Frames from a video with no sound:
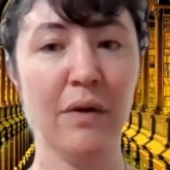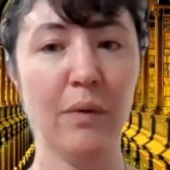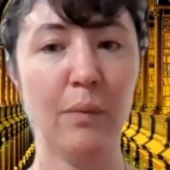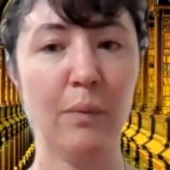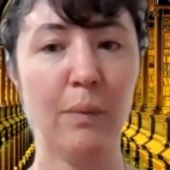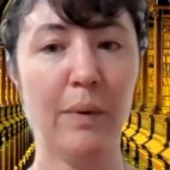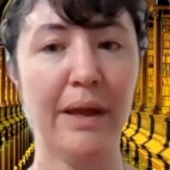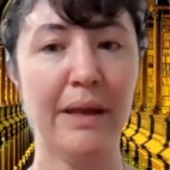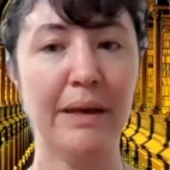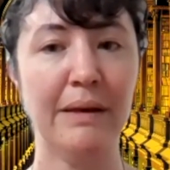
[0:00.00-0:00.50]

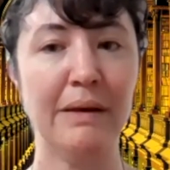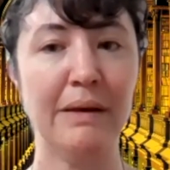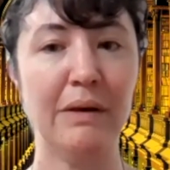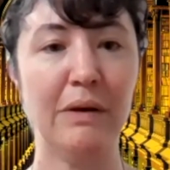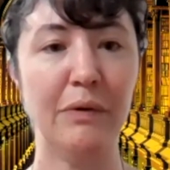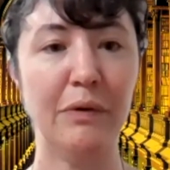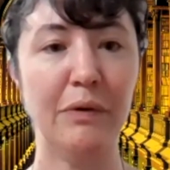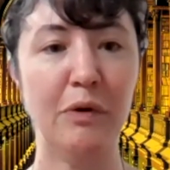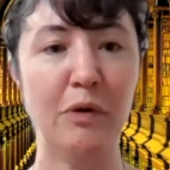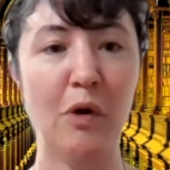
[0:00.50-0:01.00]
When
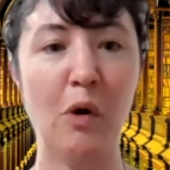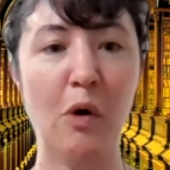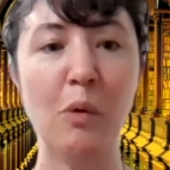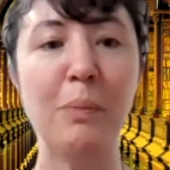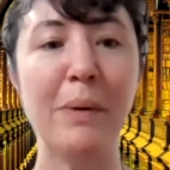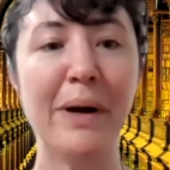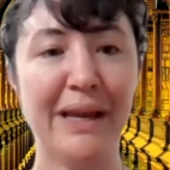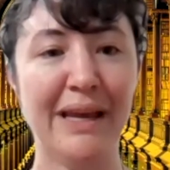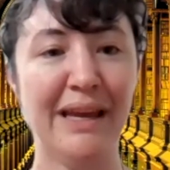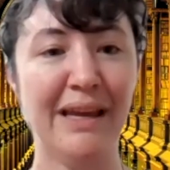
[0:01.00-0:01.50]

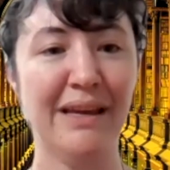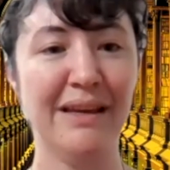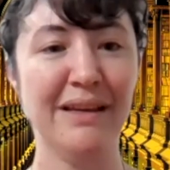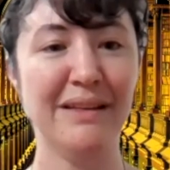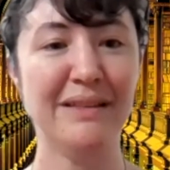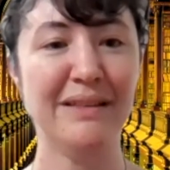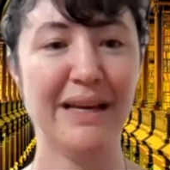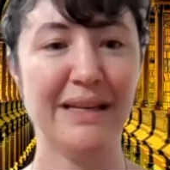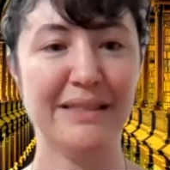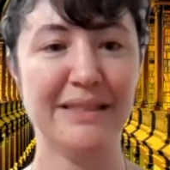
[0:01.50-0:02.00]
nobody
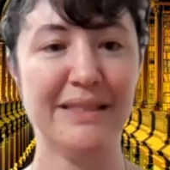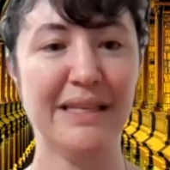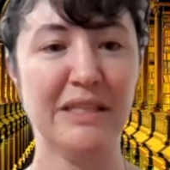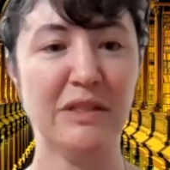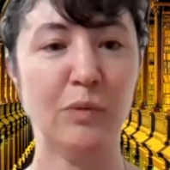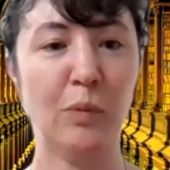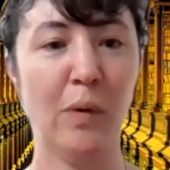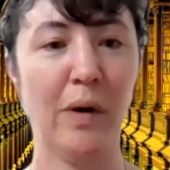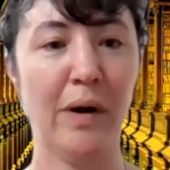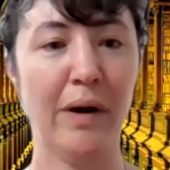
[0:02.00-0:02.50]
does this
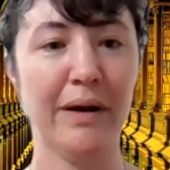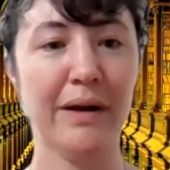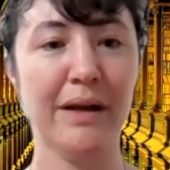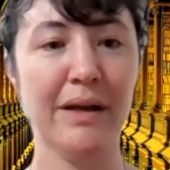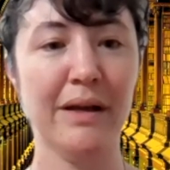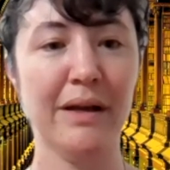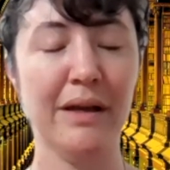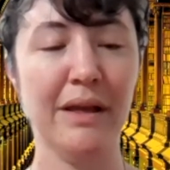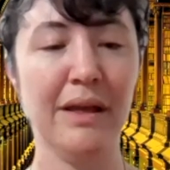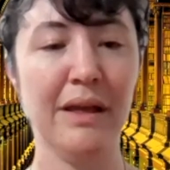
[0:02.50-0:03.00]
work,
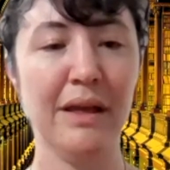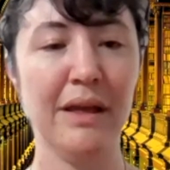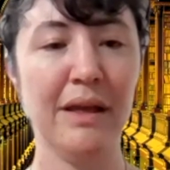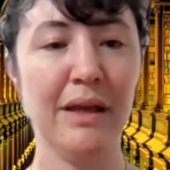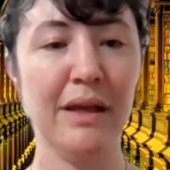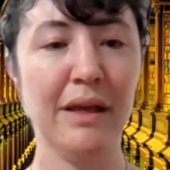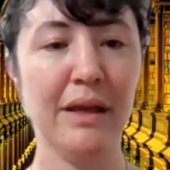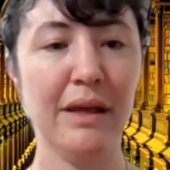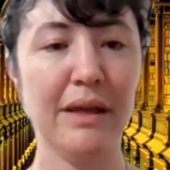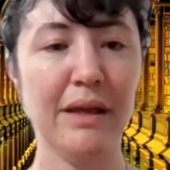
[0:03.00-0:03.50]

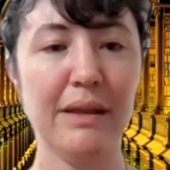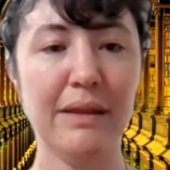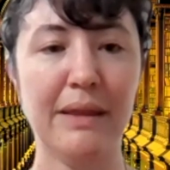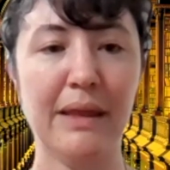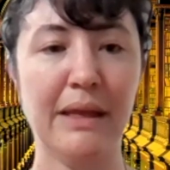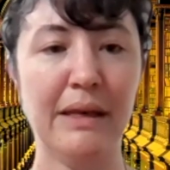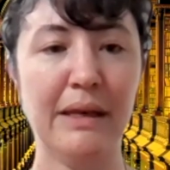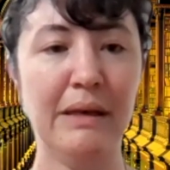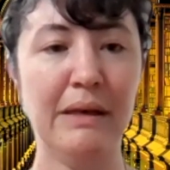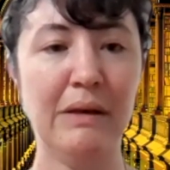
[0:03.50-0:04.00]

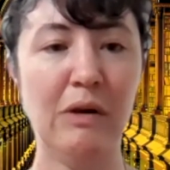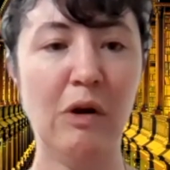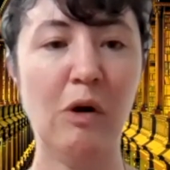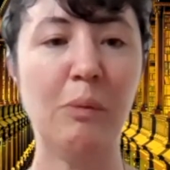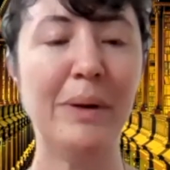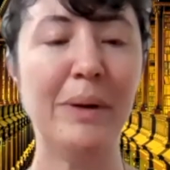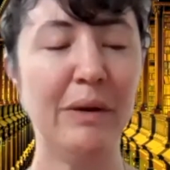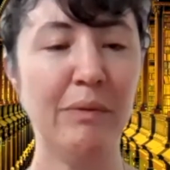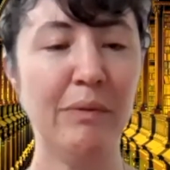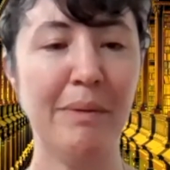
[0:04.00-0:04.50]
then
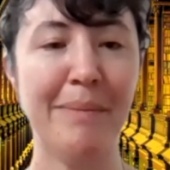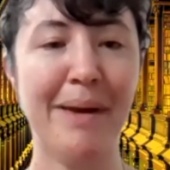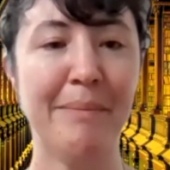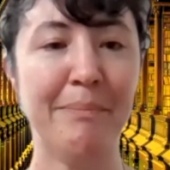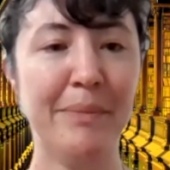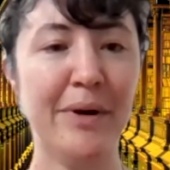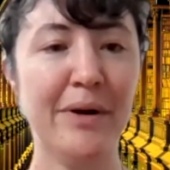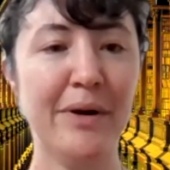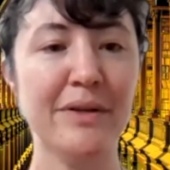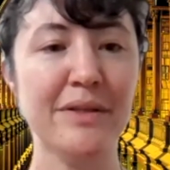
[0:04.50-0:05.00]
nobody
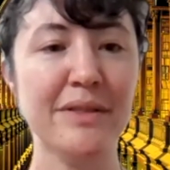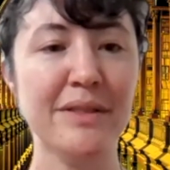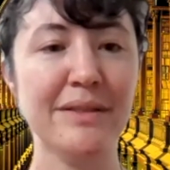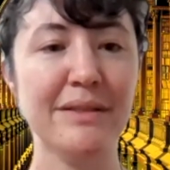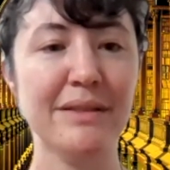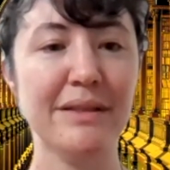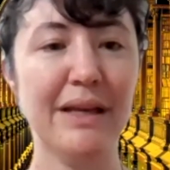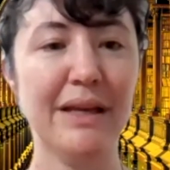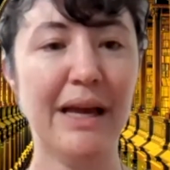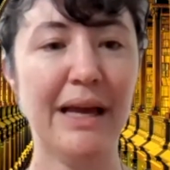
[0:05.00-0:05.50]
remembers.
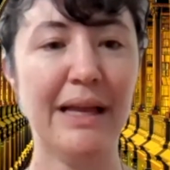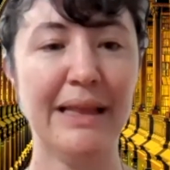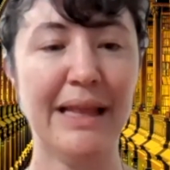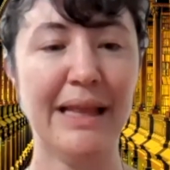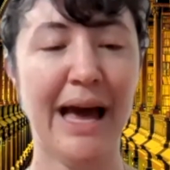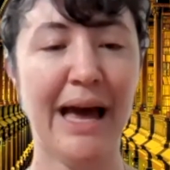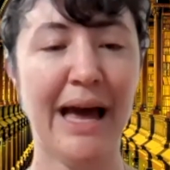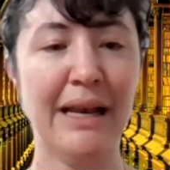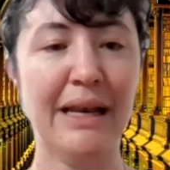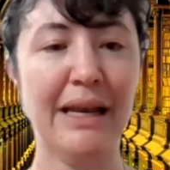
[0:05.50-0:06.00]
And
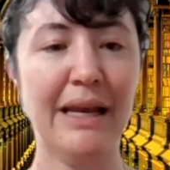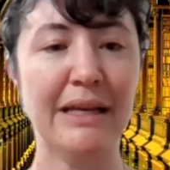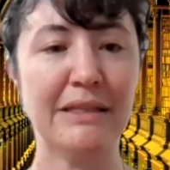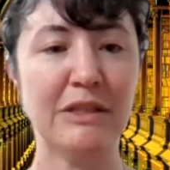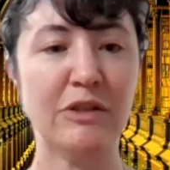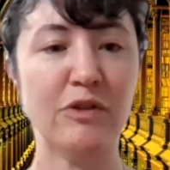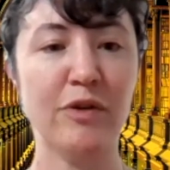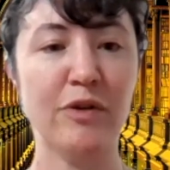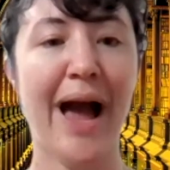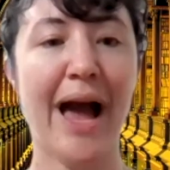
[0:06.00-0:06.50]
that is a
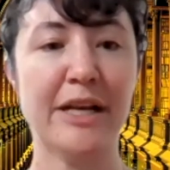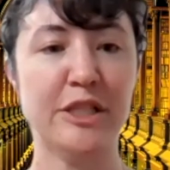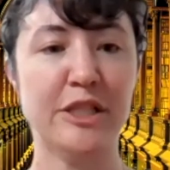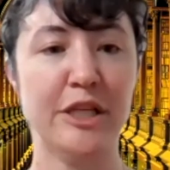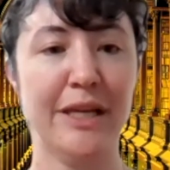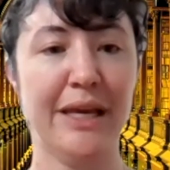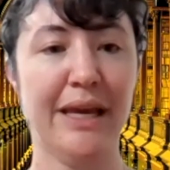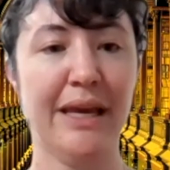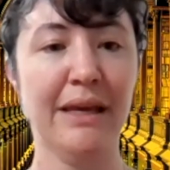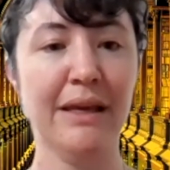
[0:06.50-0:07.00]

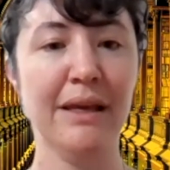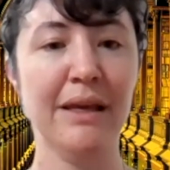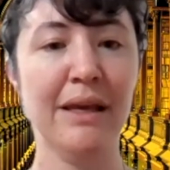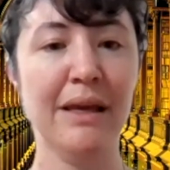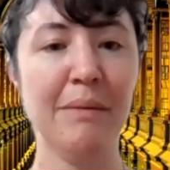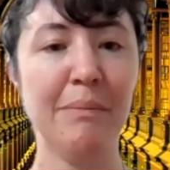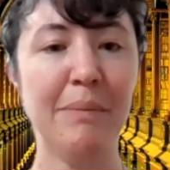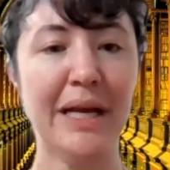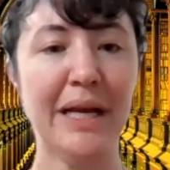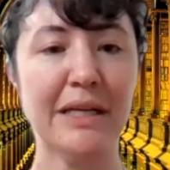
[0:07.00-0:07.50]
tragedy,
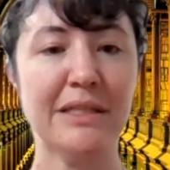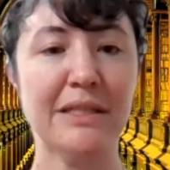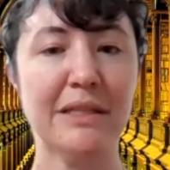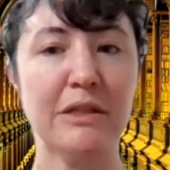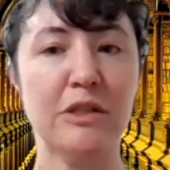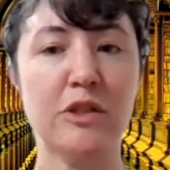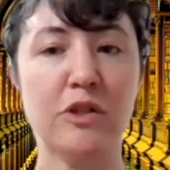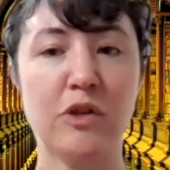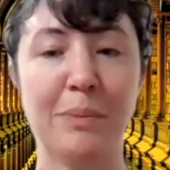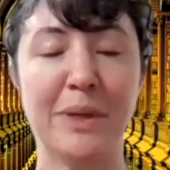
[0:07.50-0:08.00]
because
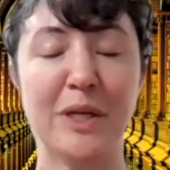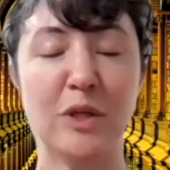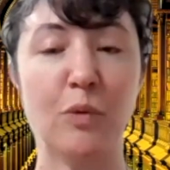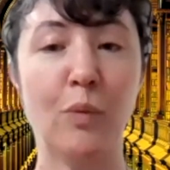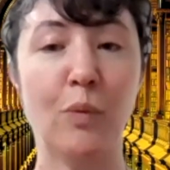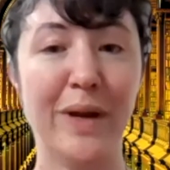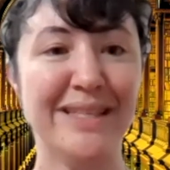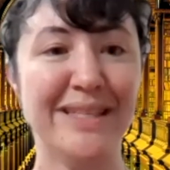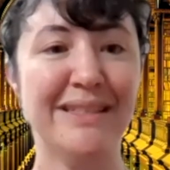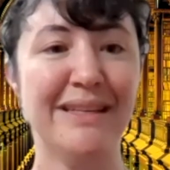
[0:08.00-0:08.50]
there's so much
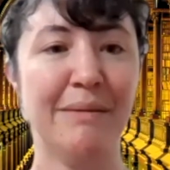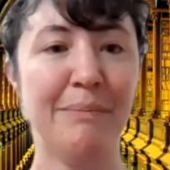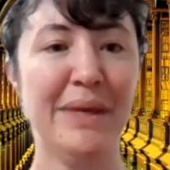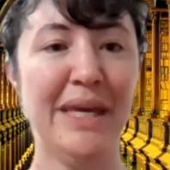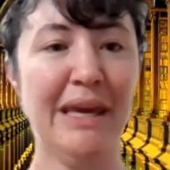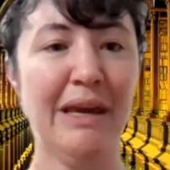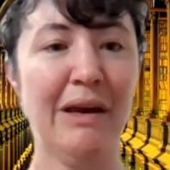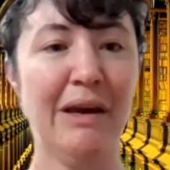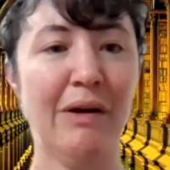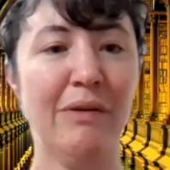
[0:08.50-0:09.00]
wisdom
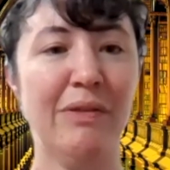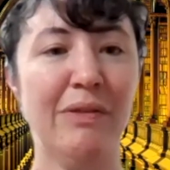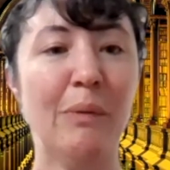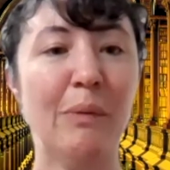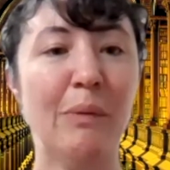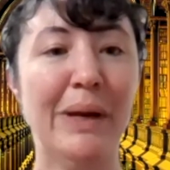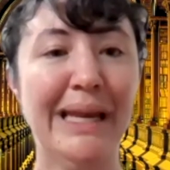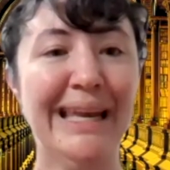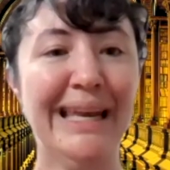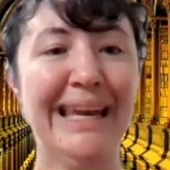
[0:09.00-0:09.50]
here that
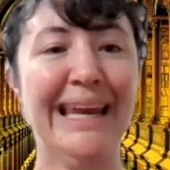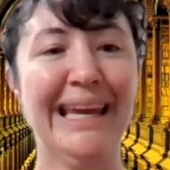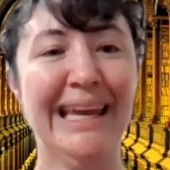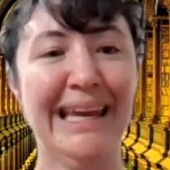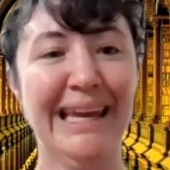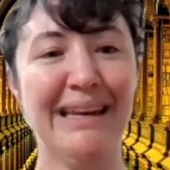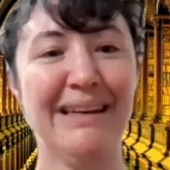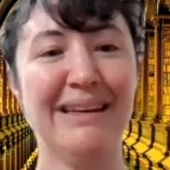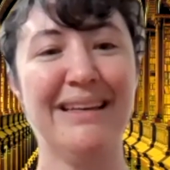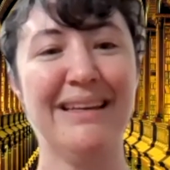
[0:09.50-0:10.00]
we
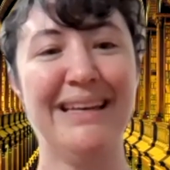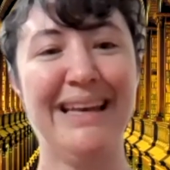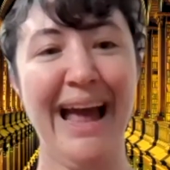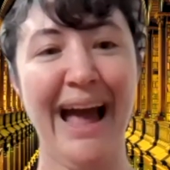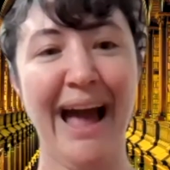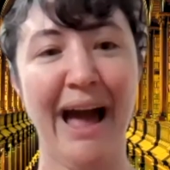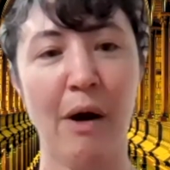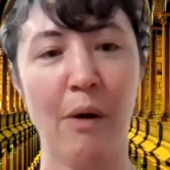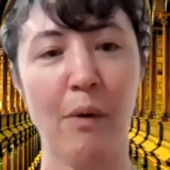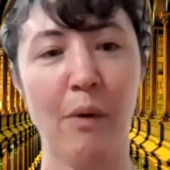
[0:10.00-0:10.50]
need
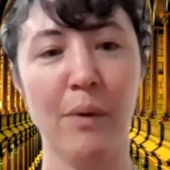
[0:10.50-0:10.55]
now.